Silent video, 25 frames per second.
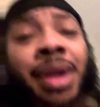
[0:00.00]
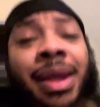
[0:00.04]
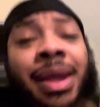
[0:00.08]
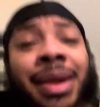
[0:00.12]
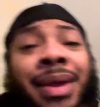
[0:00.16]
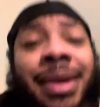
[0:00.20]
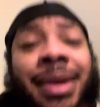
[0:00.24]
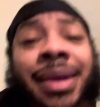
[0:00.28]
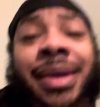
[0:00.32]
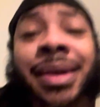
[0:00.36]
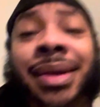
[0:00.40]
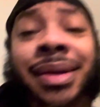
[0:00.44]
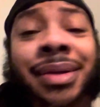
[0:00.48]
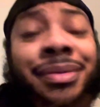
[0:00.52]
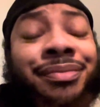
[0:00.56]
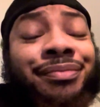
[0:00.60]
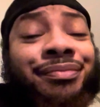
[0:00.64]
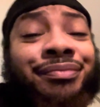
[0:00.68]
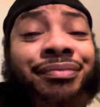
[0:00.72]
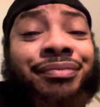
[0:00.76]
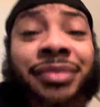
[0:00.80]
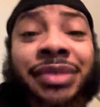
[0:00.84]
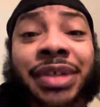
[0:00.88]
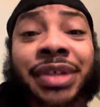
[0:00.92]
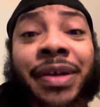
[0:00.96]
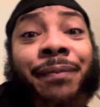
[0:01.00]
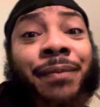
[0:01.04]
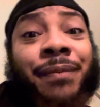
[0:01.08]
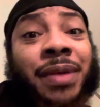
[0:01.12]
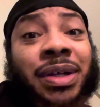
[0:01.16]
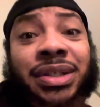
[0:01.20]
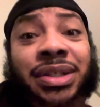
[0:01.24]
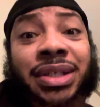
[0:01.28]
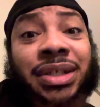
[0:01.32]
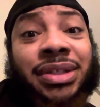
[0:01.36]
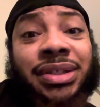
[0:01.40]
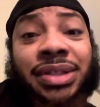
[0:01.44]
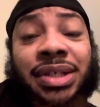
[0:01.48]
And I said, fuck
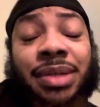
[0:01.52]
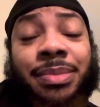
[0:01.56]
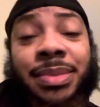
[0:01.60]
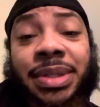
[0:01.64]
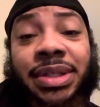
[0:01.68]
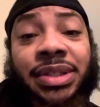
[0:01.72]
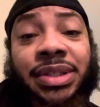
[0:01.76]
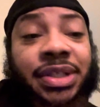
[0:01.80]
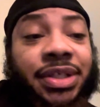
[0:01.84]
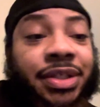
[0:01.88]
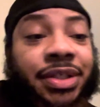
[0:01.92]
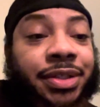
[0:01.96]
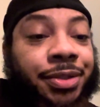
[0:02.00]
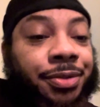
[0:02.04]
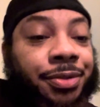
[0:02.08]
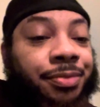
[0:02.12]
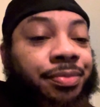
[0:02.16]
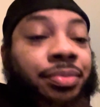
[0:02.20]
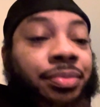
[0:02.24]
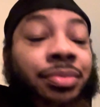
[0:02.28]
that shit, I'm not staying here.